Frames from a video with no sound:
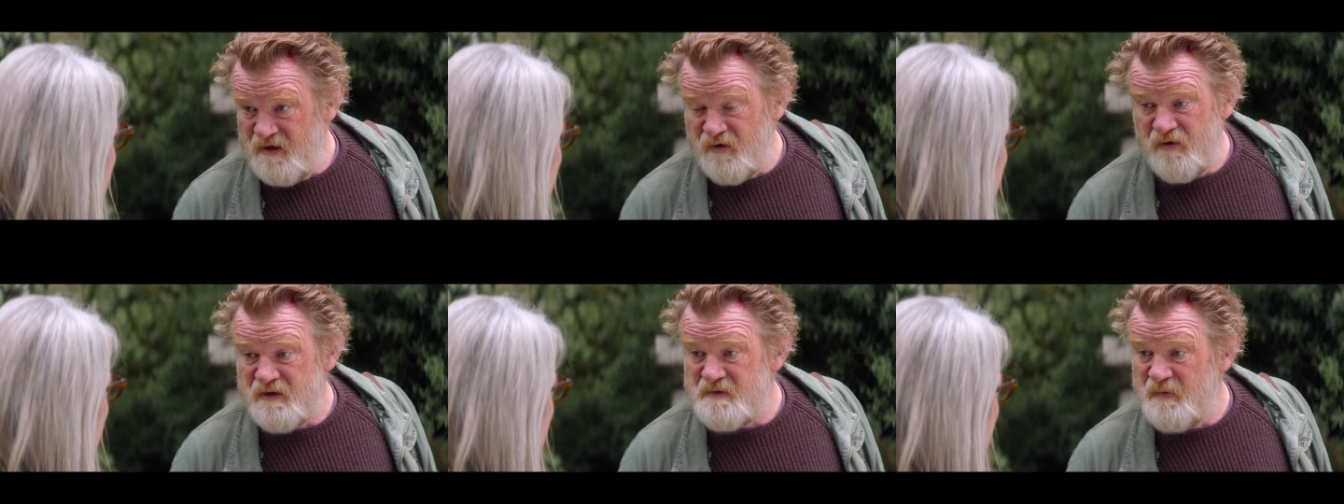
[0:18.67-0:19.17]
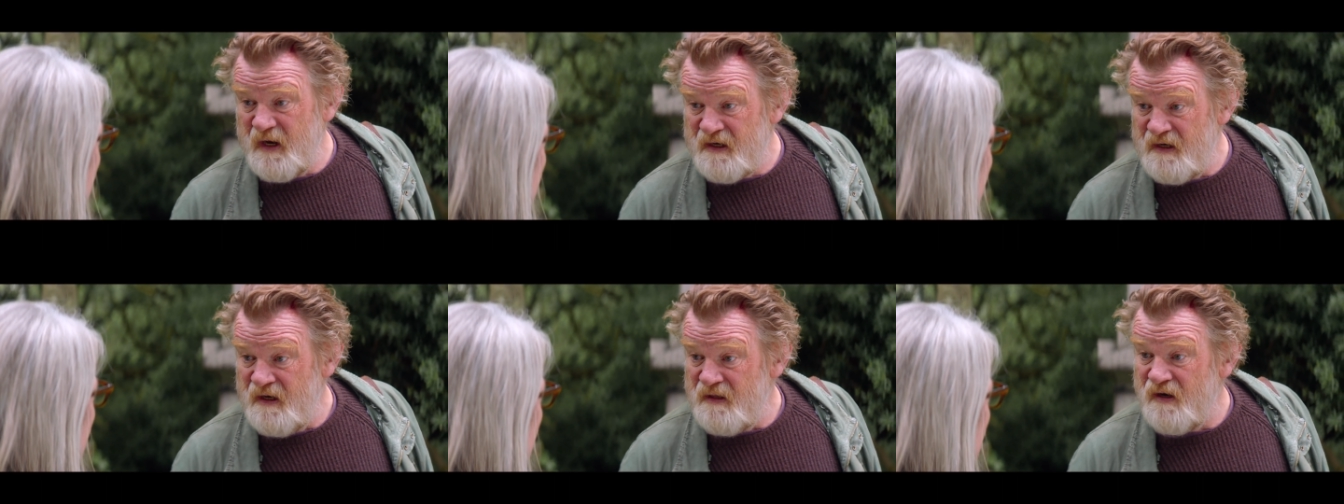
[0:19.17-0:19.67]
Do I
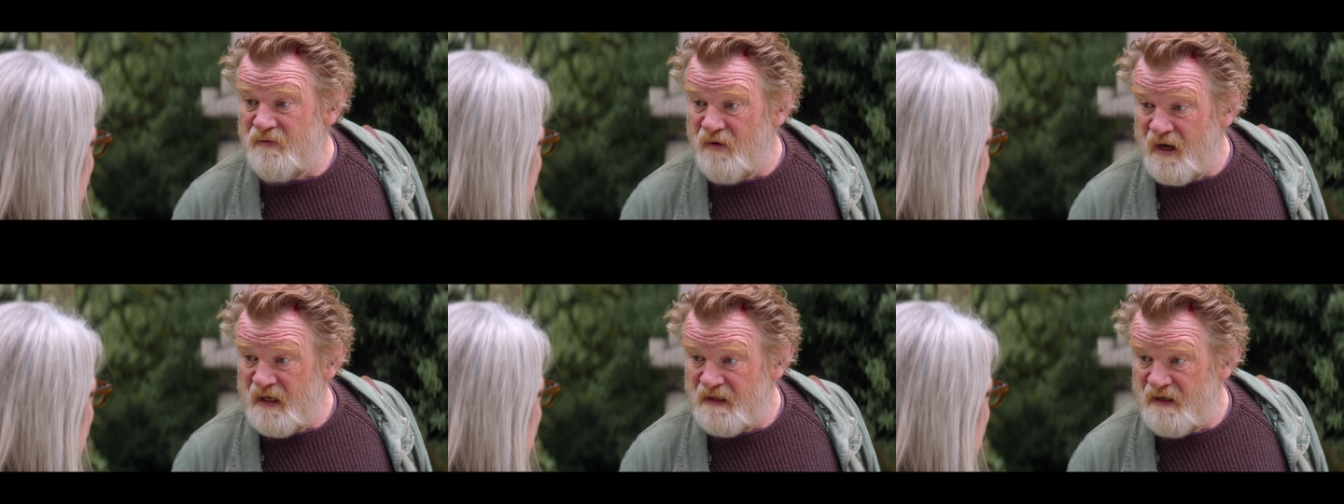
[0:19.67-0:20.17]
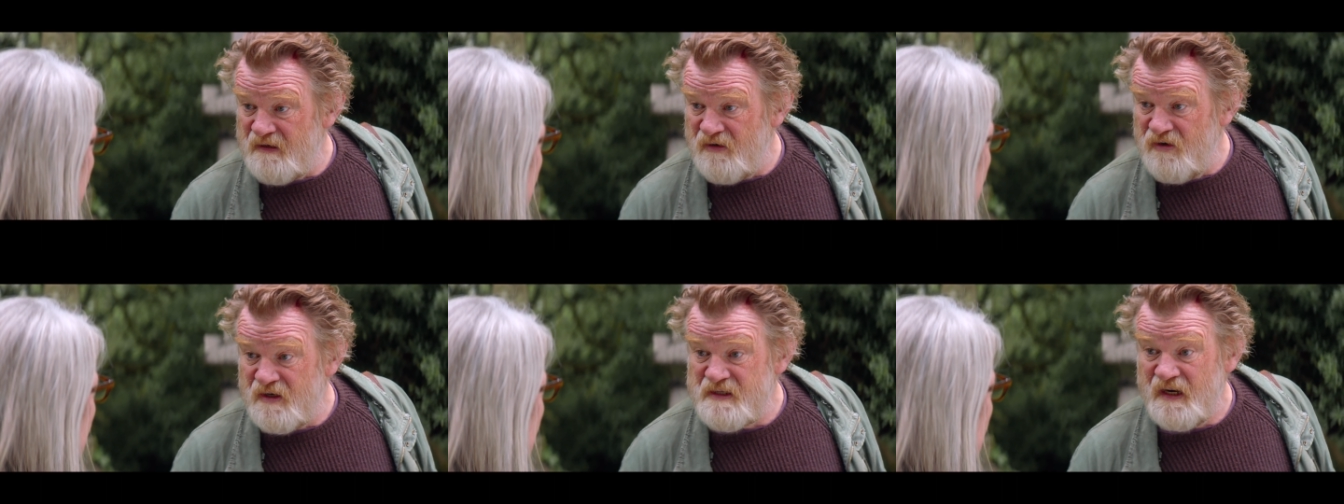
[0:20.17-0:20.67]
respect their right to
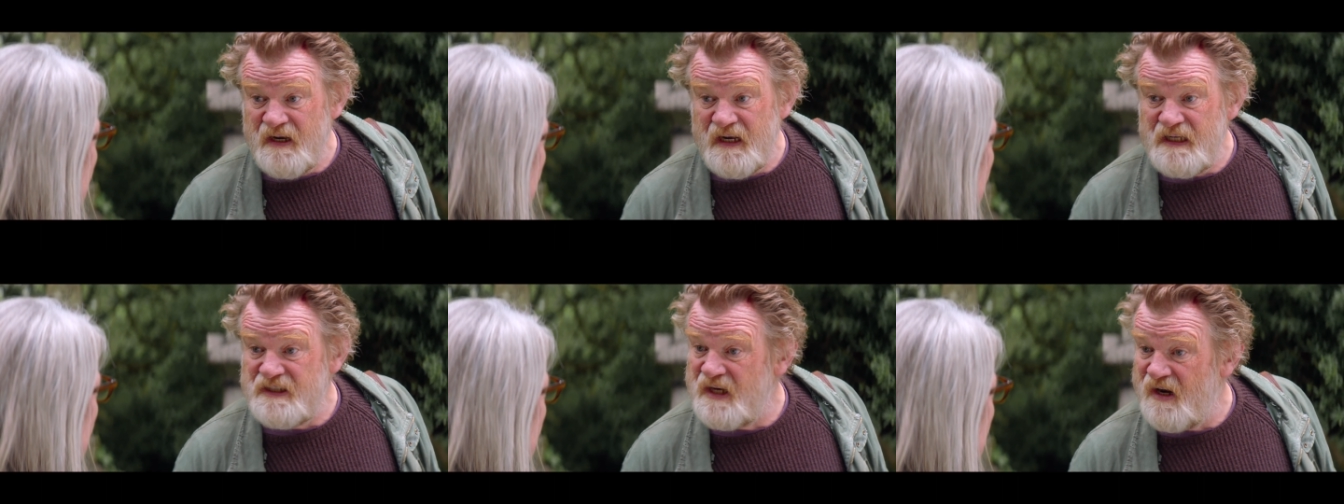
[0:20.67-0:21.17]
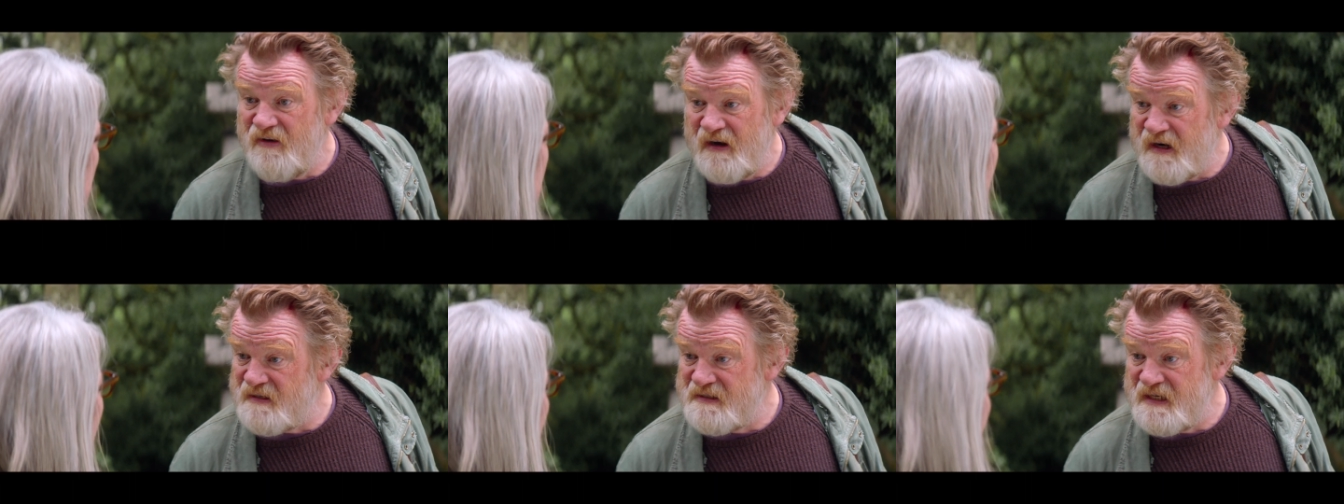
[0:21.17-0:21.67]
do as their little shallow
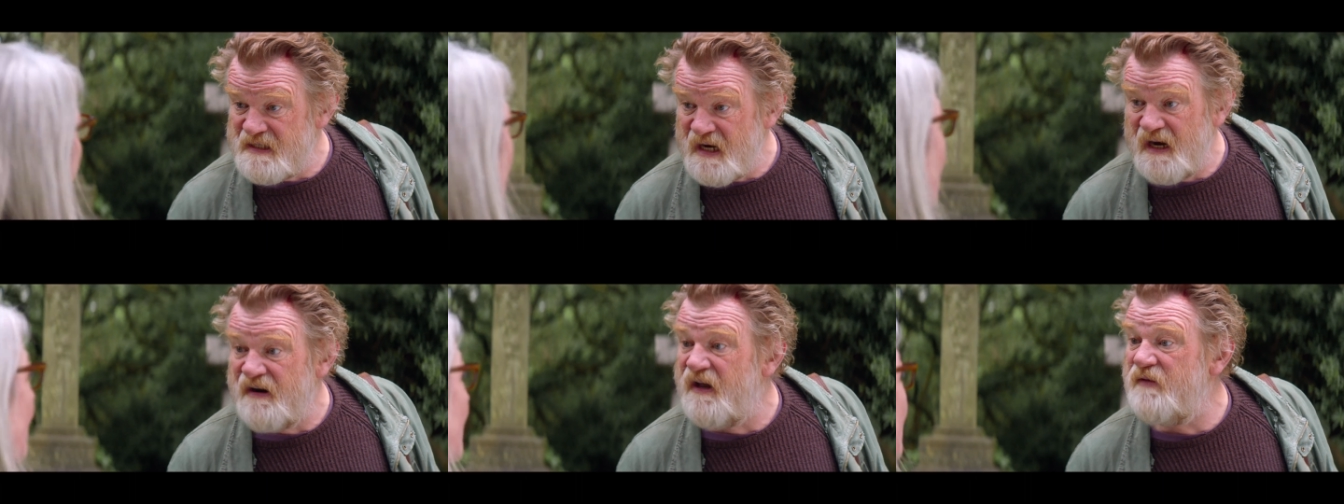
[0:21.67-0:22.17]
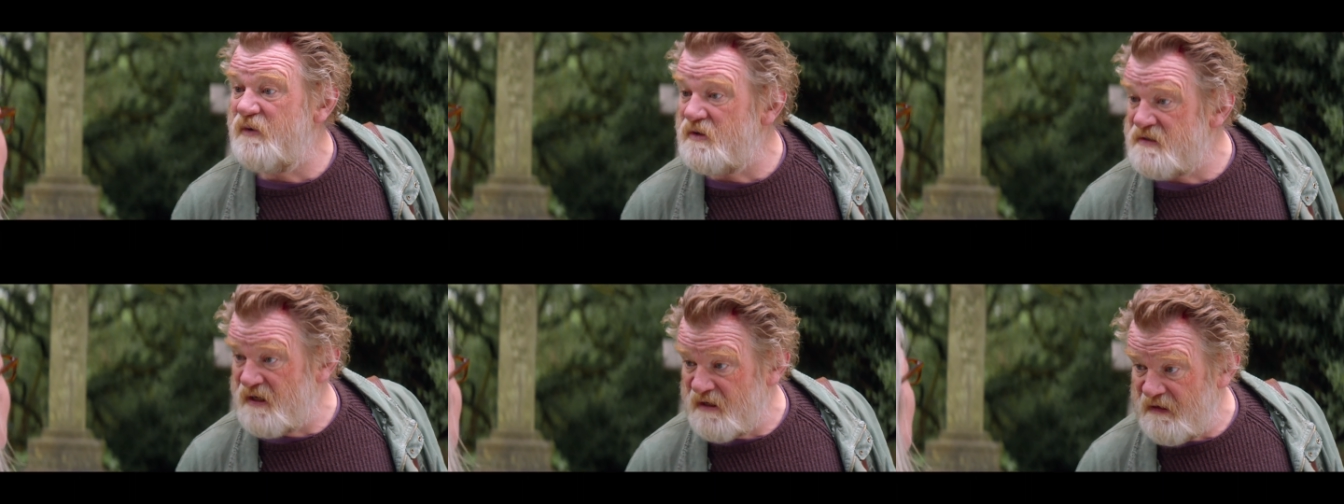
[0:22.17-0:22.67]
hearts desire? I
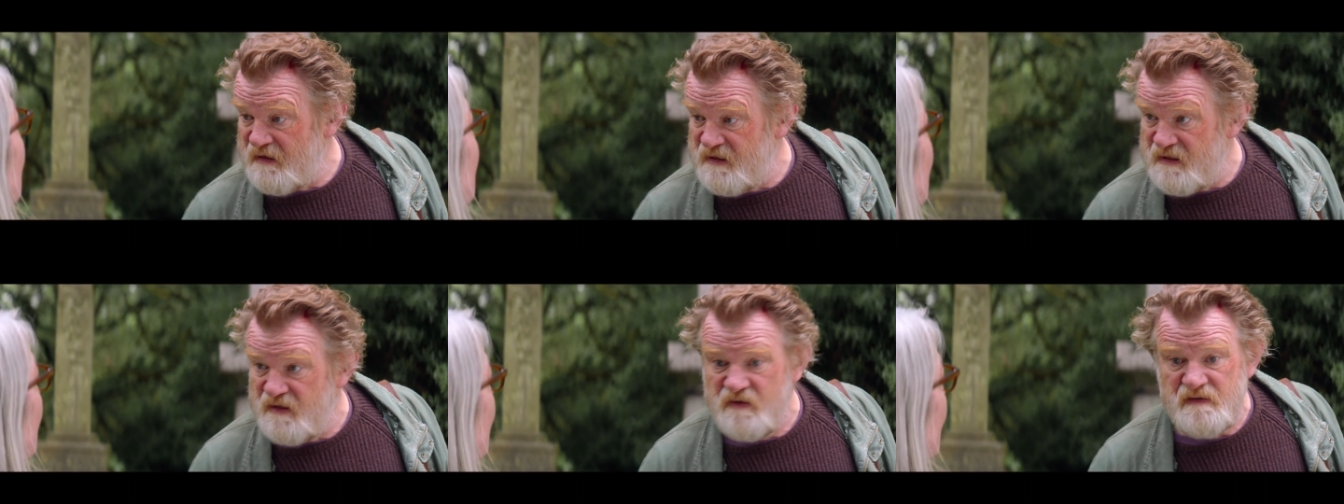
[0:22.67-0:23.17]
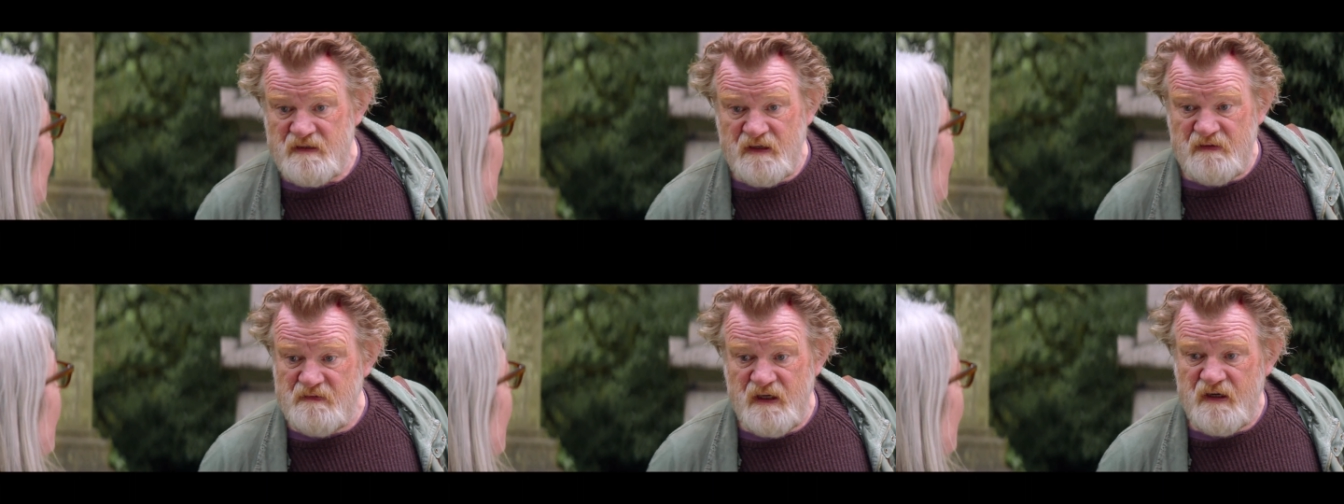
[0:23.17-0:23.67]
most certainly do.
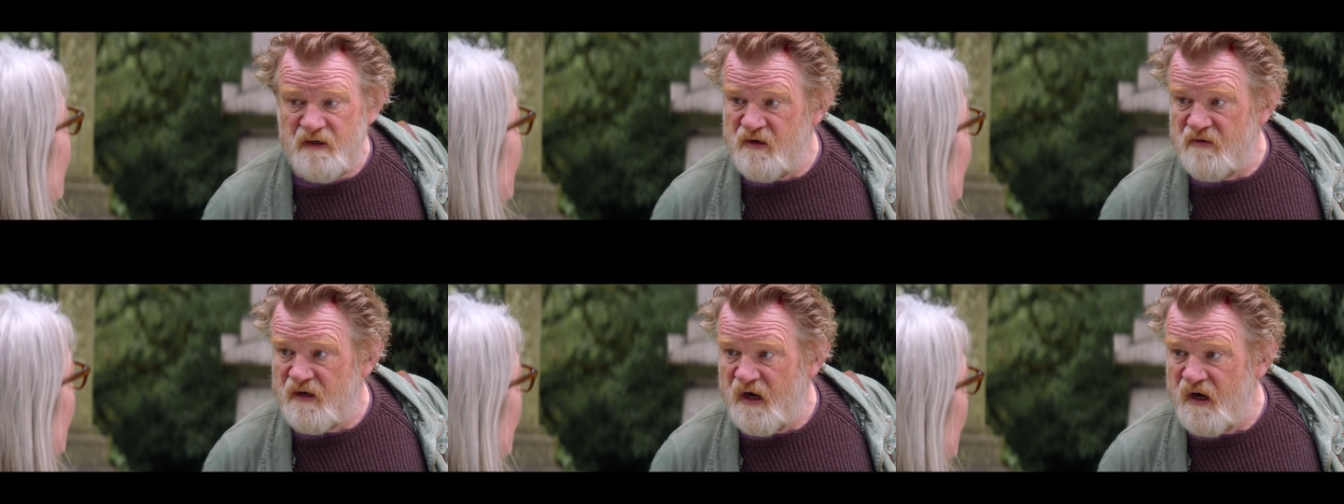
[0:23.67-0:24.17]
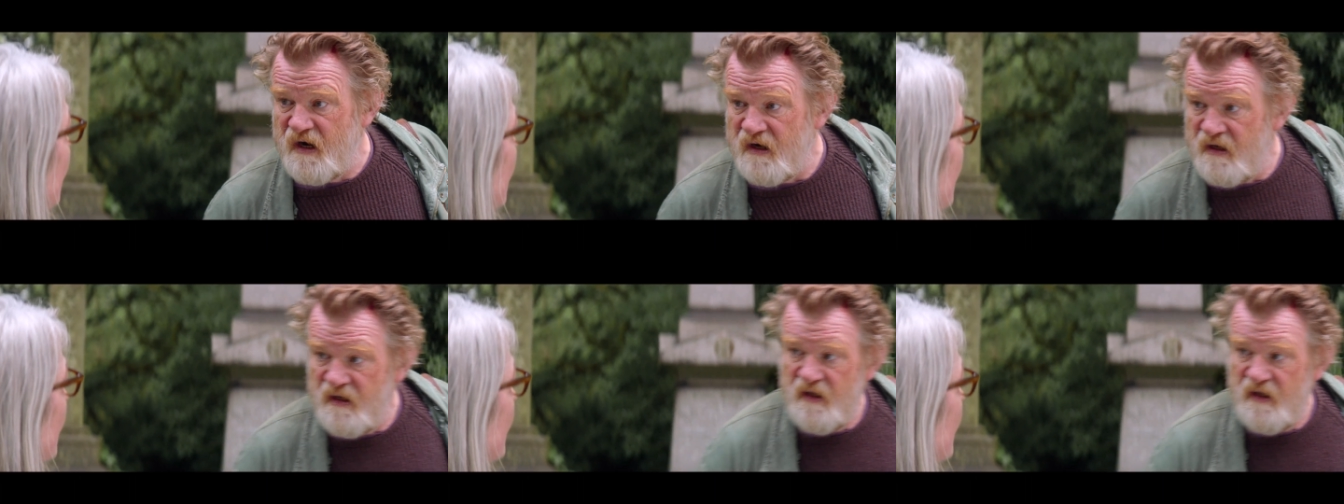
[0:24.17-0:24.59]
So, no, I don't care.